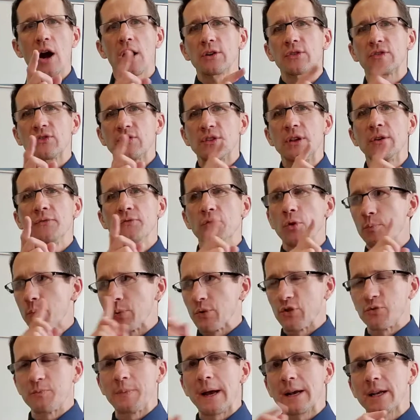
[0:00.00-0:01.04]
our sinful
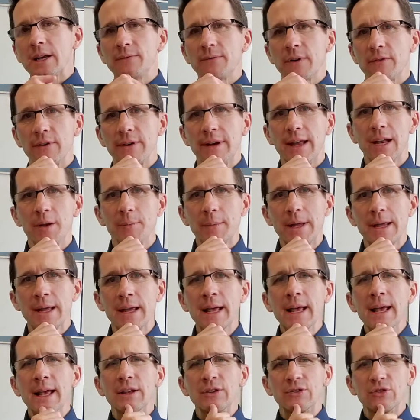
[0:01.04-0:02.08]
perspective of an enemy
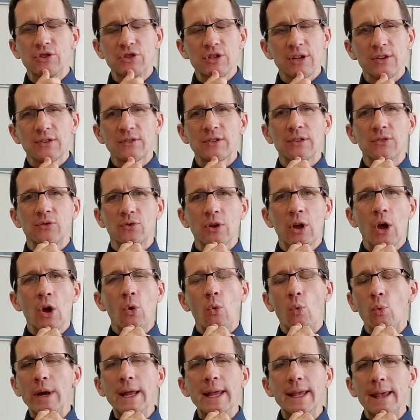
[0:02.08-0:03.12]
is just as
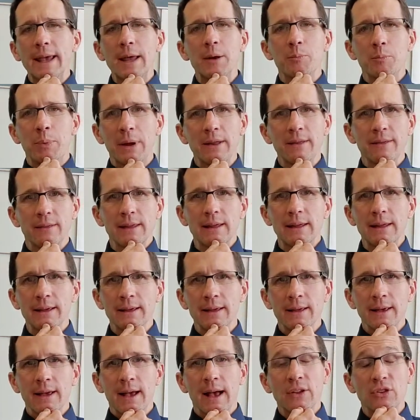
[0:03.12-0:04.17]
weak and pithy
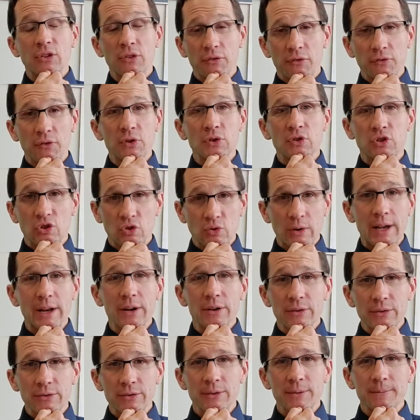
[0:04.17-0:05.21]
as a first
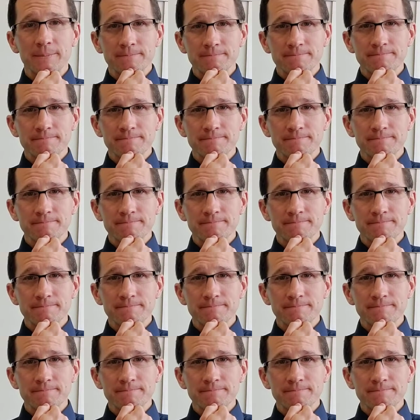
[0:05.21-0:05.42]
grader's.